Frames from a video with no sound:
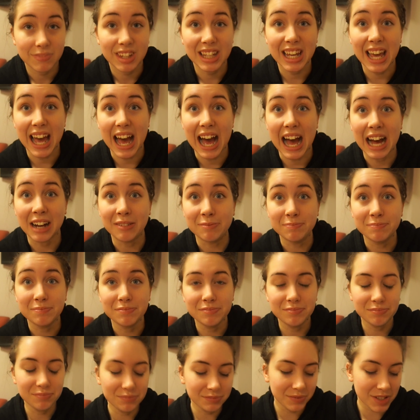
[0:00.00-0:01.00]
Yeah,
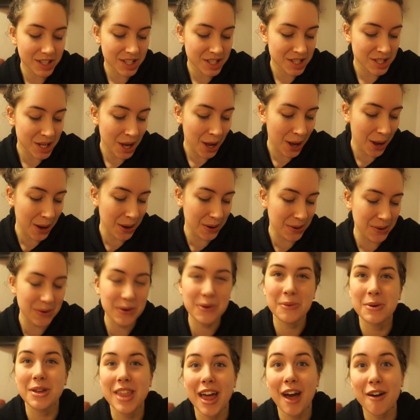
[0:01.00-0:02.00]

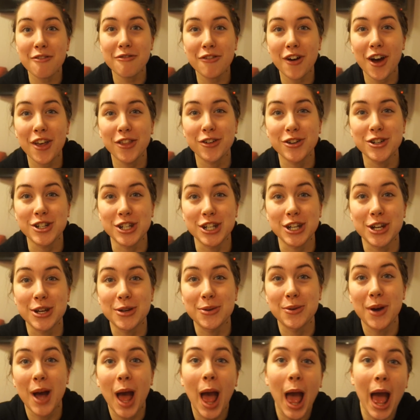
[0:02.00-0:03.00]
so without further
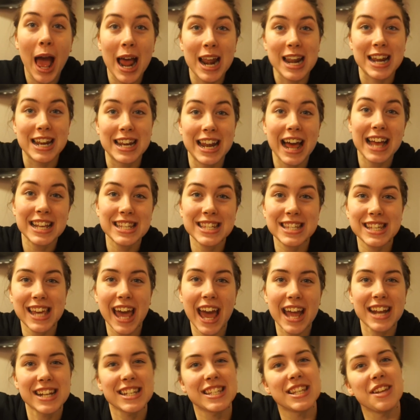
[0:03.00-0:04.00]
ado, let's
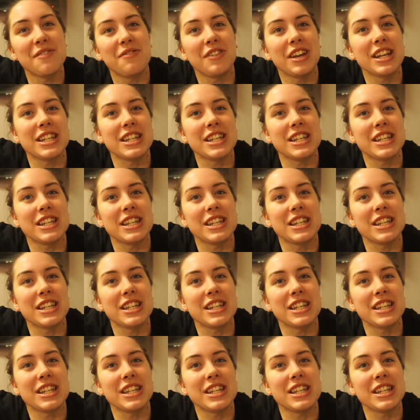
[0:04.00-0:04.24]
get into the